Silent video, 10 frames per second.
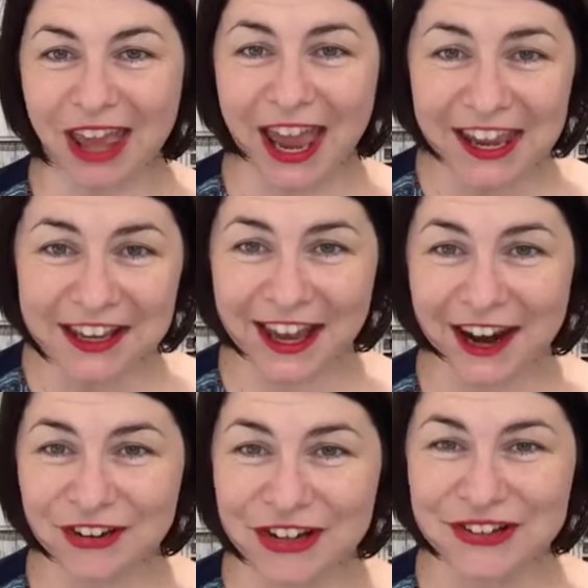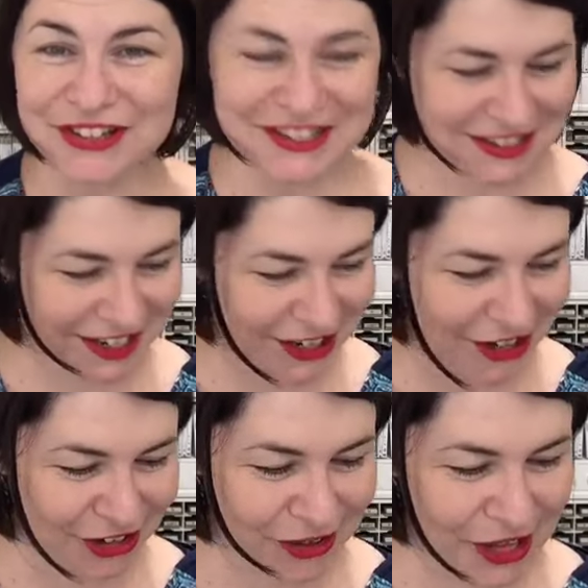Hey, Carrie, good to
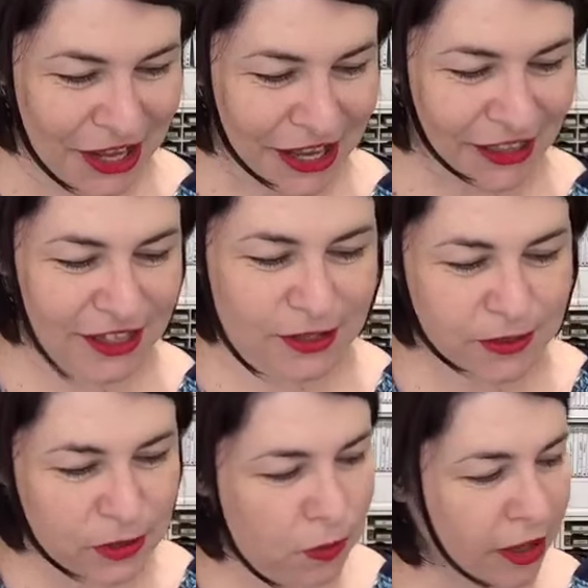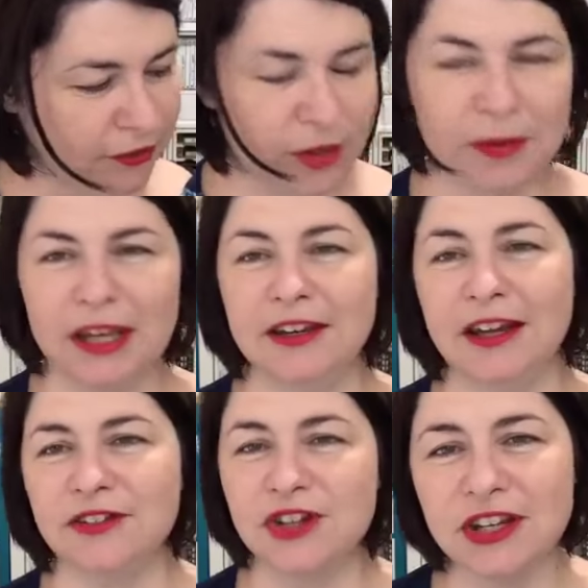see you. This was one of them here.
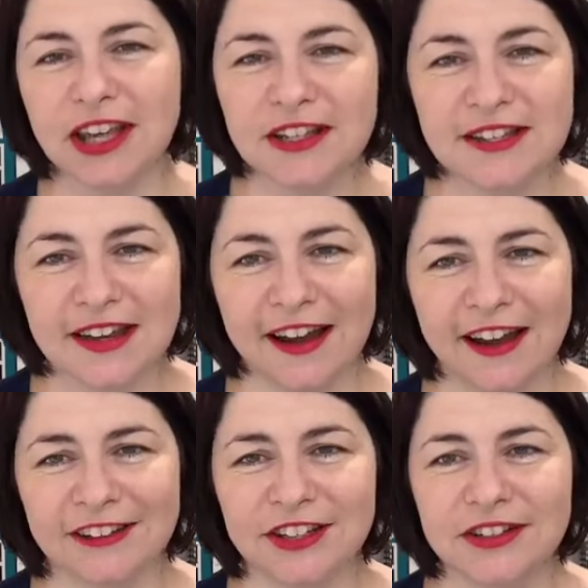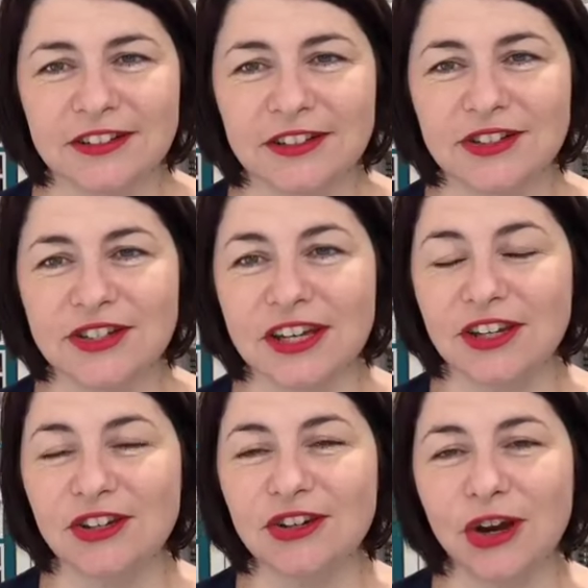Now, don't get sad because
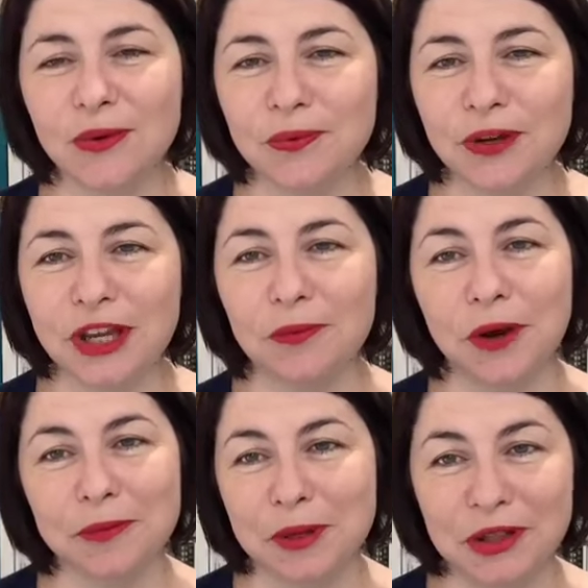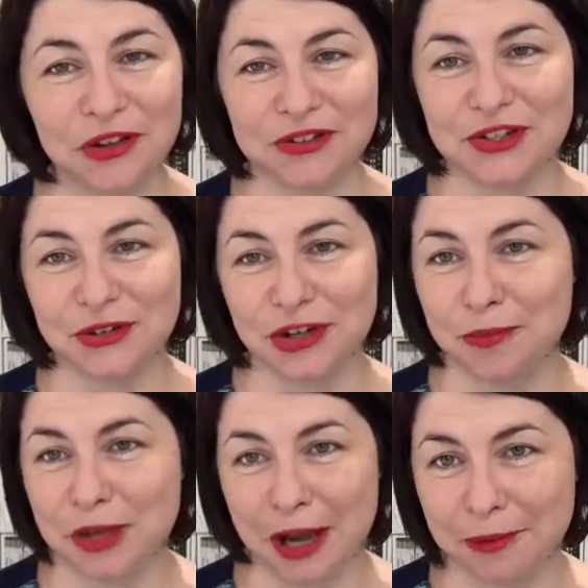you know it won't be long till
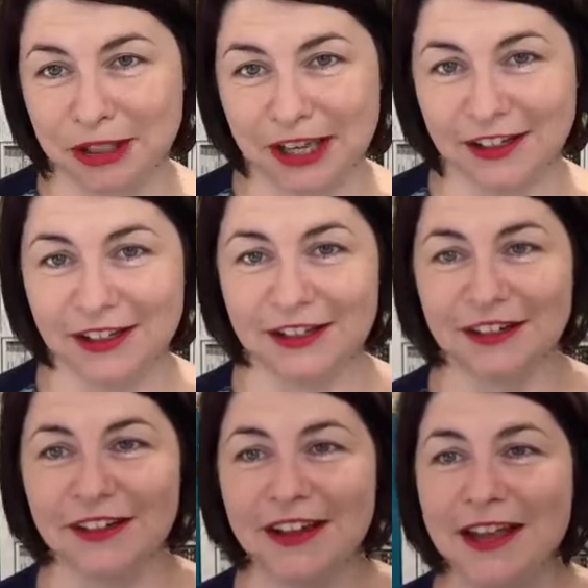you'll be able to get it.